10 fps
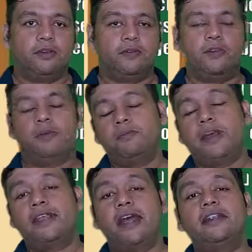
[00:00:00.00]
What do you mean
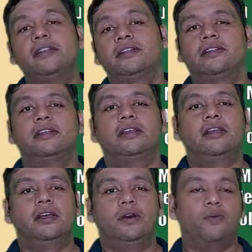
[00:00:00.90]
by that?
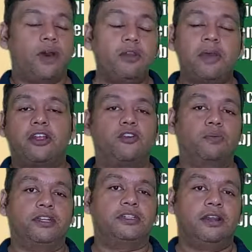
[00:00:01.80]
1
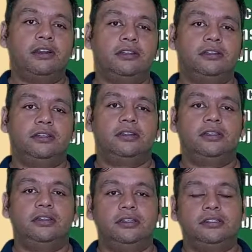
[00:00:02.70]
micrometer
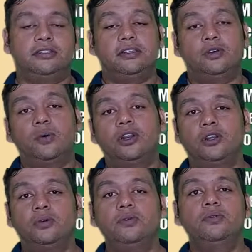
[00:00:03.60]
is equal
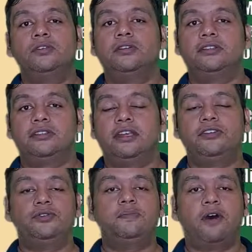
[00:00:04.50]
to 10
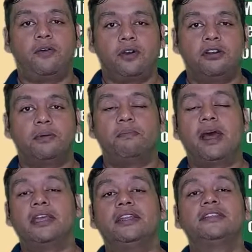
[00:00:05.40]
to the power
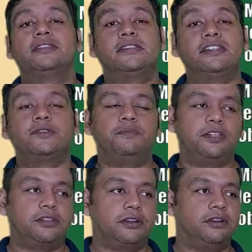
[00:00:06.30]
minus 6
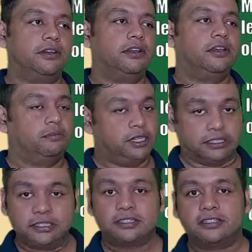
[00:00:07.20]
meter.
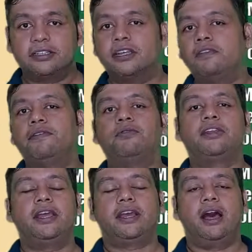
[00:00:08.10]
Means if you
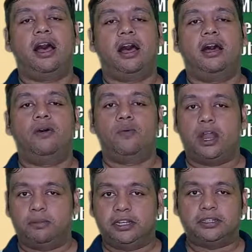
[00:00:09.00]
take a
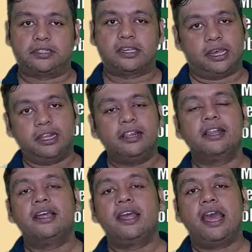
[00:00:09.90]
1 meter scale
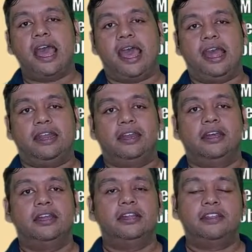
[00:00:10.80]
and
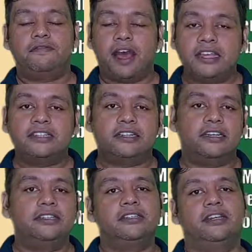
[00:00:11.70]
divide
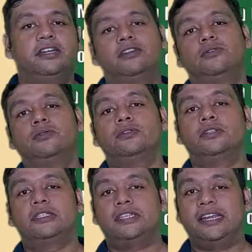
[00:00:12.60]
it into
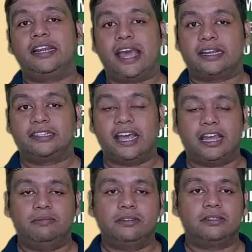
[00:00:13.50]
10 lakh
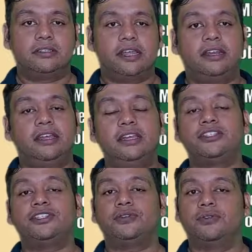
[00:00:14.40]
times, then
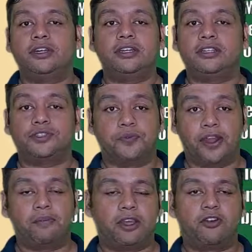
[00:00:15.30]
each unit is
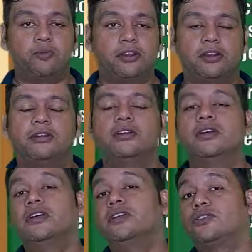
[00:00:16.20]
1 micrometer.
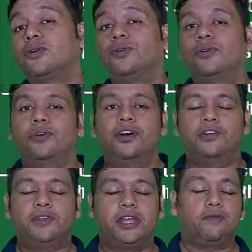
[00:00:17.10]
So
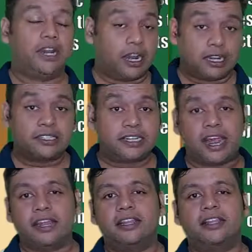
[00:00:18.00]
we can well
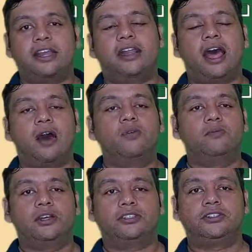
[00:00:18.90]
understand that how
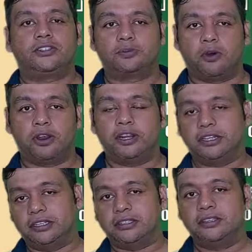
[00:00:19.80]
much smaller it
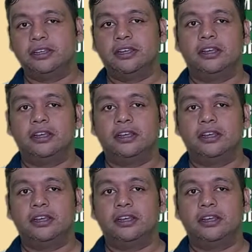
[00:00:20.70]
is.